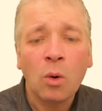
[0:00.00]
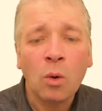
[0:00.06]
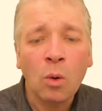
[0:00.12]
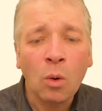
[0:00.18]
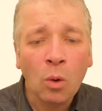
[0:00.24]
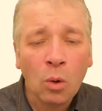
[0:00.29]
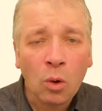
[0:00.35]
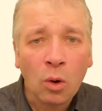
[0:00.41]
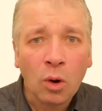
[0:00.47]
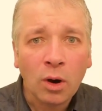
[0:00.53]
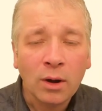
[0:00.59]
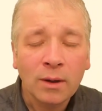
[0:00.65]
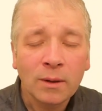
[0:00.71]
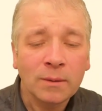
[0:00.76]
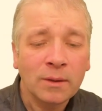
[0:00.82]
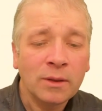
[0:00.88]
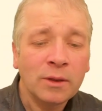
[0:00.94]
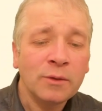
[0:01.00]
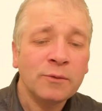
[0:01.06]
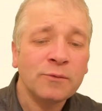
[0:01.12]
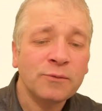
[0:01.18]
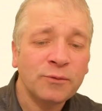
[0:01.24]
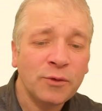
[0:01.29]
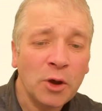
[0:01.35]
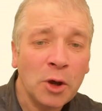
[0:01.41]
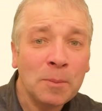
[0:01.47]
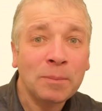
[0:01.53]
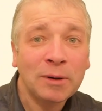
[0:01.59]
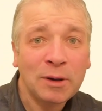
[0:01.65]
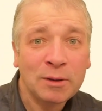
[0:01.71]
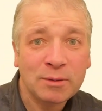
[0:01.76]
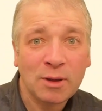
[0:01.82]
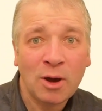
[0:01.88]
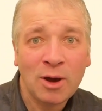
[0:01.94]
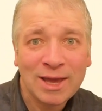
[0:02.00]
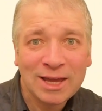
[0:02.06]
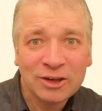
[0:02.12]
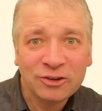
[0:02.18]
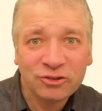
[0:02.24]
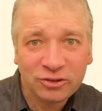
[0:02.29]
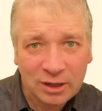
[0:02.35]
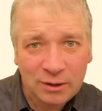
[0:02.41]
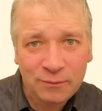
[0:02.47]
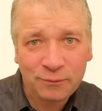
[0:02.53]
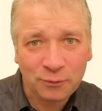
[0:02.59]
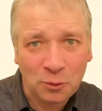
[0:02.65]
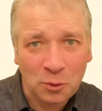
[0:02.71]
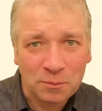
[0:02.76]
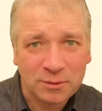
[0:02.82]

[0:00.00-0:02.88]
or verb plus ing form.